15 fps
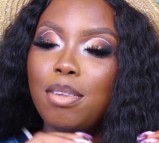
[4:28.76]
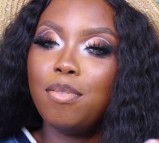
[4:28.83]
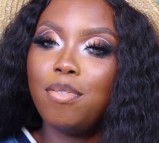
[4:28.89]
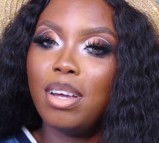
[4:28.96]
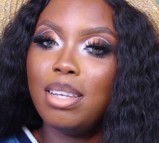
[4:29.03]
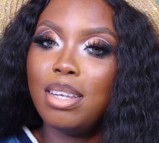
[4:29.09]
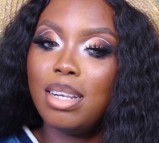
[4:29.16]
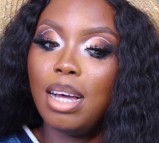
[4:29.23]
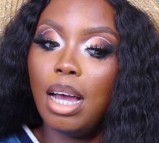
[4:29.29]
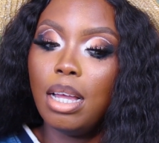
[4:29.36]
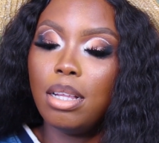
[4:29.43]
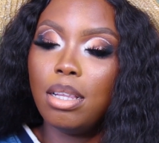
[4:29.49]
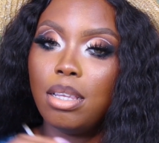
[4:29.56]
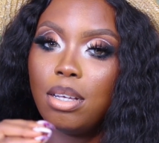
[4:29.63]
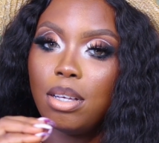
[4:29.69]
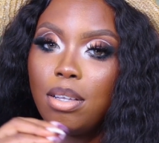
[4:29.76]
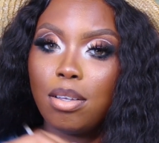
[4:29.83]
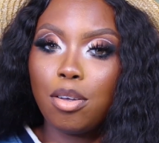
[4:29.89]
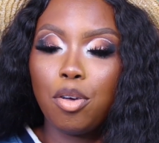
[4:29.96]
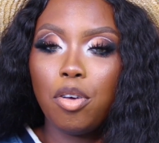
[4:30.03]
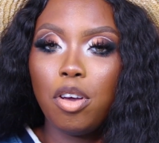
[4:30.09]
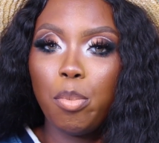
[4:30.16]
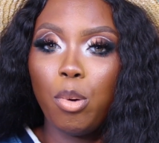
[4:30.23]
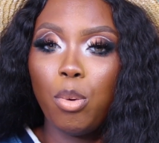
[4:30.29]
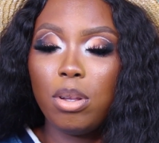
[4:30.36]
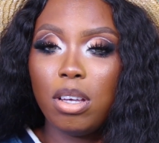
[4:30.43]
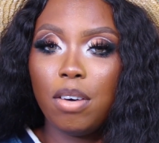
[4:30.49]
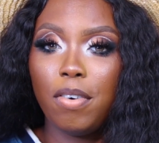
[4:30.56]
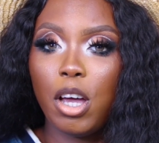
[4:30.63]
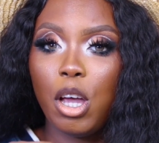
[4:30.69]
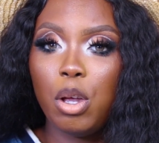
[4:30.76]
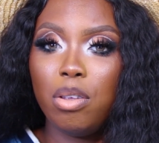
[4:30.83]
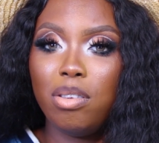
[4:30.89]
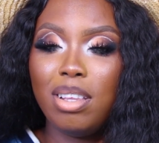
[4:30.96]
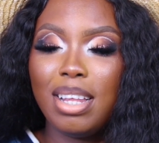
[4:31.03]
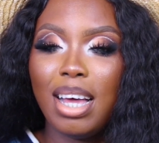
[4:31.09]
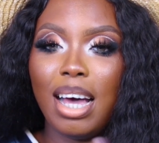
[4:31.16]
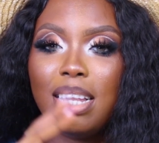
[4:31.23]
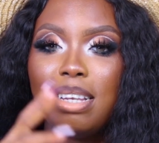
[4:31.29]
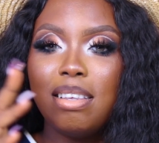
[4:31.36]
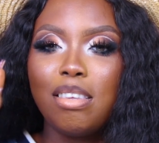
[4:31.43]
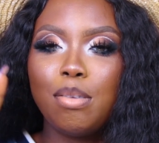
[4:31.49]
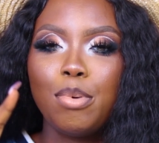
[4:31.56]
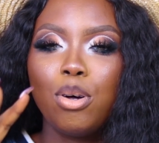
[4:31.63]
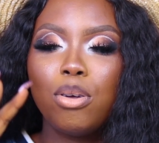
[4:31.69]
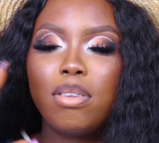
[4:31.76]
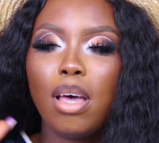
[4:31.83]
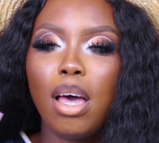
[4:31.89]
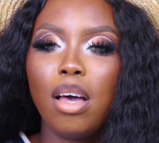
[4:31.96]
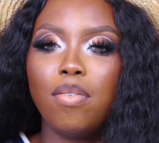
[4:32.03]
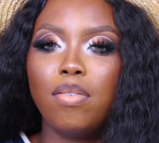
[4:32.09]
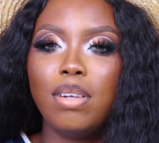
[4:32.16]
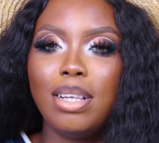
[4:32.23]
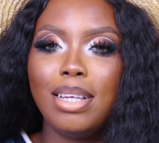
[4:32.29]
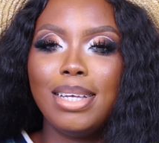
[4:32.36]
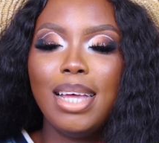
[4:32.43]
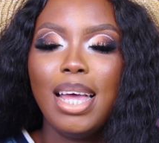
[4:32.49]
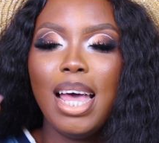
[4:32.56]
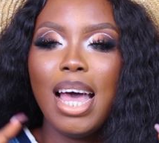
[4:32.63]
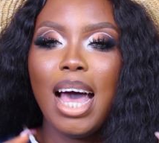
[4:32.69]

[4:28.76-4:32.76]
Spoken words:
the vanilla in the cream or whatever you're using, and it smells heavenly,